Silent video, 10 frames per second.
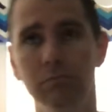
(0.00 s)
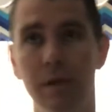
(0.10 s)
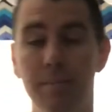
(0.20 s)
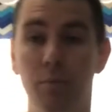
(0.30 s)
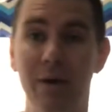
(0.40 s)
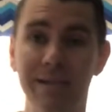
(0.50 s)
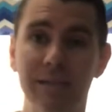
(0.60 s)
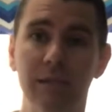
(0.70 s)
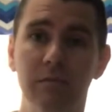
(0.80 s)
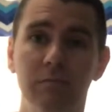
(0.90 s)

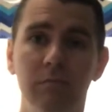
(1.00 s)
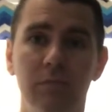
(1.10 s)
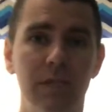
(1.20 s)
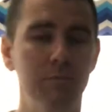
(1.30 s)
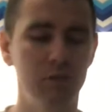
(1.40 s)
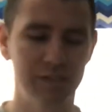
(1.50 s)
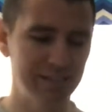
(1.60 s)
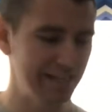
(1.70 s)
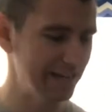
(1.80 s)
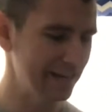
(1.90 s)
embrace it. Some
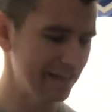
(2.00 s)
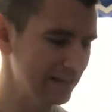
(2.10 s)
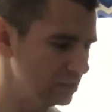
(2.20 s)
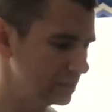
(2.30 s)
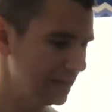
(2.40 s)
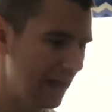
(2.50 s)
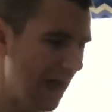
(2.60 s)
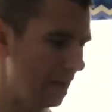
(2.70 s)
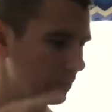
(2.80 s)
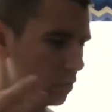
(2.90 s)
just see it and they just,
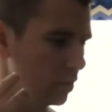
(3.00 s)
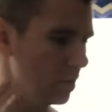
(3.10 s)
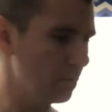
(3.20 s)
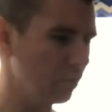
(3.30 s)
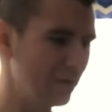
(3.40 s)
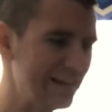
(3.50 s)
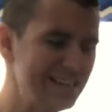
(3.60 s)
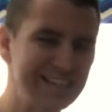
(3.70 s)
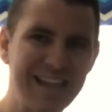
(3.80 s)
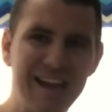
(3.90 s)
I'm going to
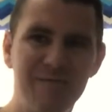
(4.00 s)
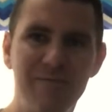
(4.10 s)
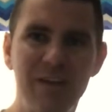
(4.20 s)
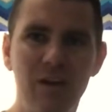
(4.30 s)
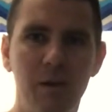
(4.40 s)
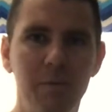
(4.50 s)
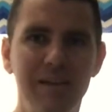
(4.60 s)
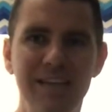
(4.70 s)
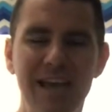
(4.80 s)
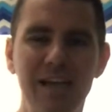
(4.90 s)
embrace that fear. I'm
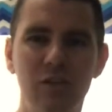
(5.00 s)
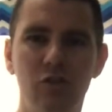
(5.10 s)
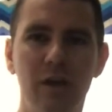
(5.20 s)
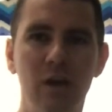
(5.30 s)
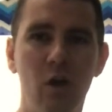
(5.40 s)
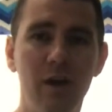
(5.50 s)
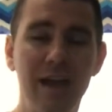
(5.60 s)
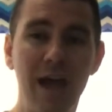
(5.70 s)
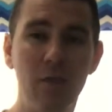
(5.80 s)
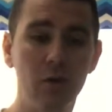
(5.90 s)
going to take it straight
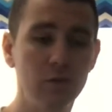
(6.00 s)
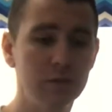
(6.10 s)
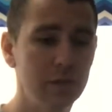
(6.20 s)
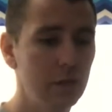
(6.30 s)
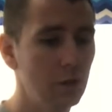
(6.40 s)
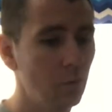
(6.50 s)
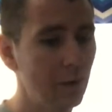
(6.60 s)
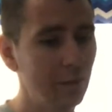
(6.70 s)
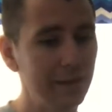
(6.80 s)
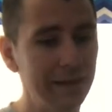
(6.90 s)
on. Others,
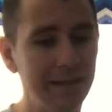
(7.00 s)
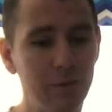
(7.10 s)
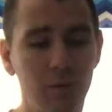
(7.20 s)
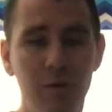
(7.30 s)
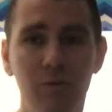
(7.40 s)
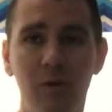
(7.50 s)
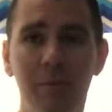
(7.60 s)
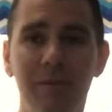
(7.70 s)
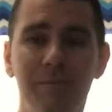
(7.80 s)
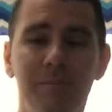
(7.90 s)
well, they, they run from
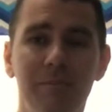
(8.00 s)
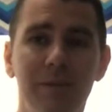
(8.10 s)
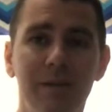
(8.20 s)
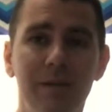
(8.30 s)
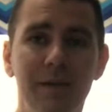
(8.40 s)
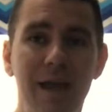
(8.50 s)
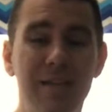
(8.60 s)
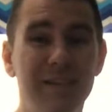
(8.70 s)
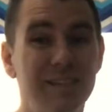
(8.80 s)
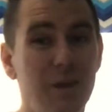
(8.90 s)
it. And
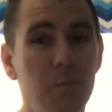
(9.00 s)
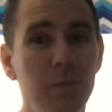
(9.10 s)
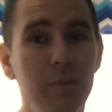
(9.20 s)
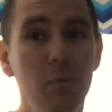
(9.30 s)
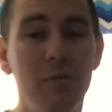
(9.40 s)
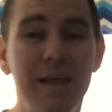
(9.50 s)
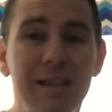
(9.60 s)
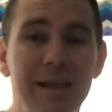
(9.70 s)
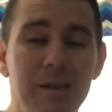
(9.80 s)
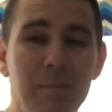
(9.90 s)
then some people, they
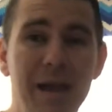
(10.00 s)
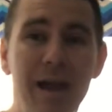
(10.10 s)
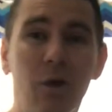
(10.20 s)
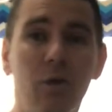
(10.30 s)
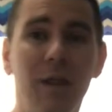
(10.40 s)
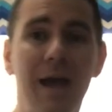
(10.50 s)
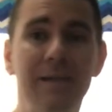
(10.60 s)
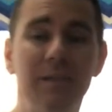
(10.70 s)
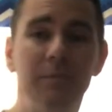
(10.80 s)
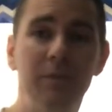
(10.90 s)
let it
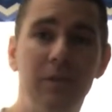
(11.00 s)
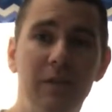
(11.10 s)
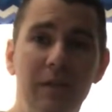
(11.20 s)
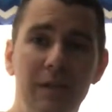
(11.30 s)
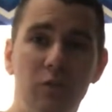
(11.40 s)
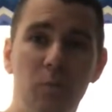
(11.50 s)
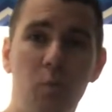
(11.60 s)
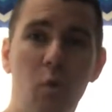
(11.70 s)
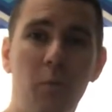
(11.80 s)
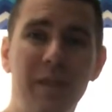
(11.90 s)
paralyze them to the, to the
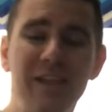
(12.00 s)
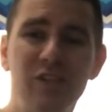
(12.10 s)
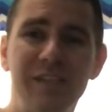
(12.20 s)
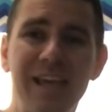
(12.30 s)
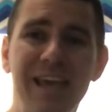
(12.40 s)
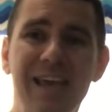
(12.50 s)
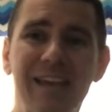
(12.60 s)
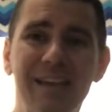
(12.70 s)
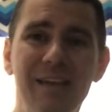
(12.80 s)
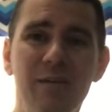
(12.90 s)
point where they just
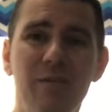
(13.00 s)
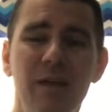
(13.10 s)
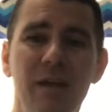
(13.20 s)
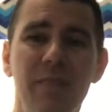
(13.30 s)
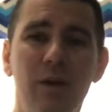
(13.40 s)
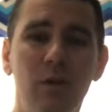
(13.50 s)
can't live their